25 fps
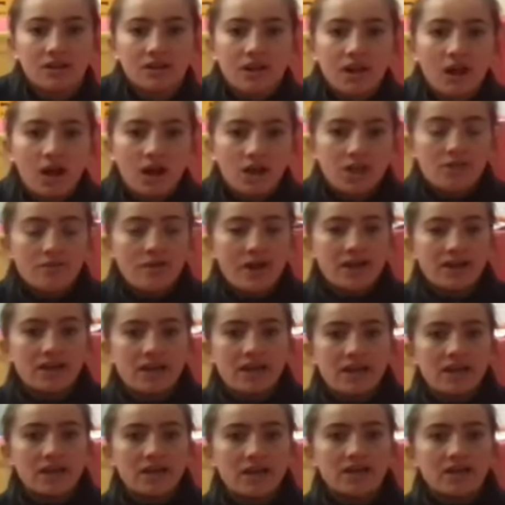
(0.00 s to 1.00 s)
Are you
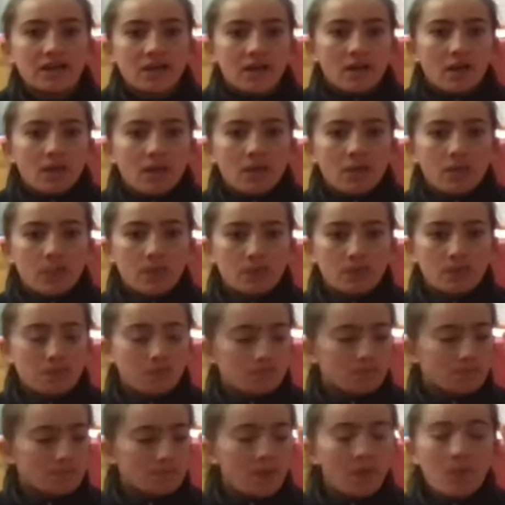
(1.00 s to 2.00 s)
ready?
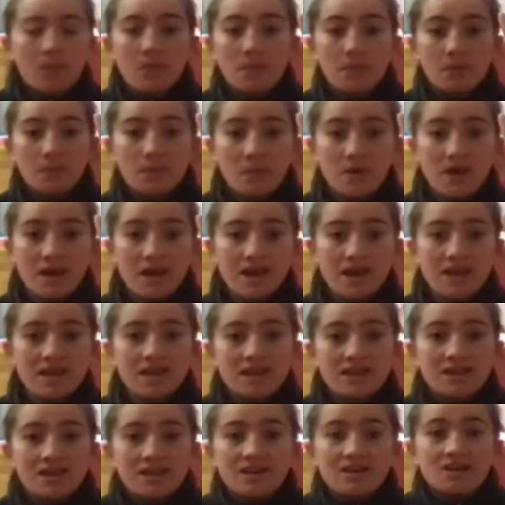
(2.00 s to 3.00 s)

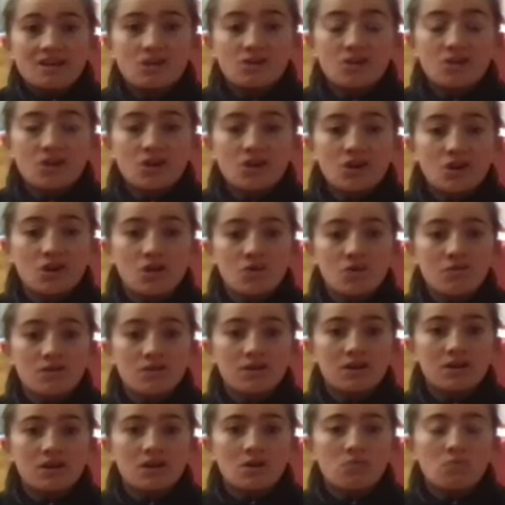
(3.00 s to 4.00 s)
3, 2,
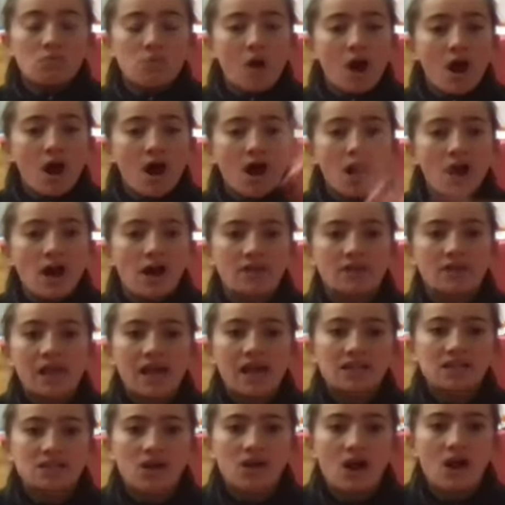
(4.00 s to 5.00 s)
1.
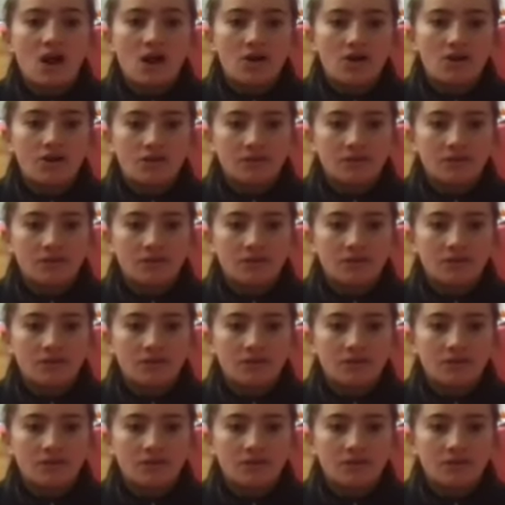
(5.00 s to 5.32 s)
Let's go.